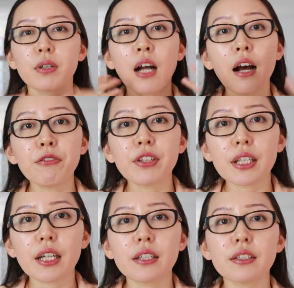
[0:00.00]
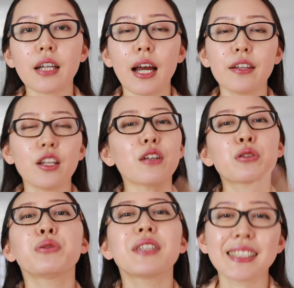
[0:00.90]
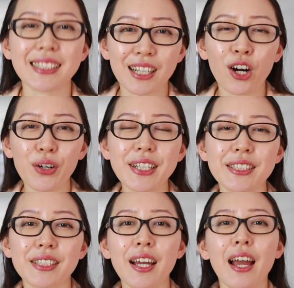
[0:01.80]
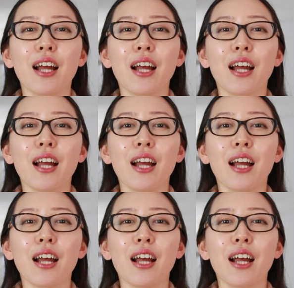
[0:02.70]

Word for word: confident and not too discouraged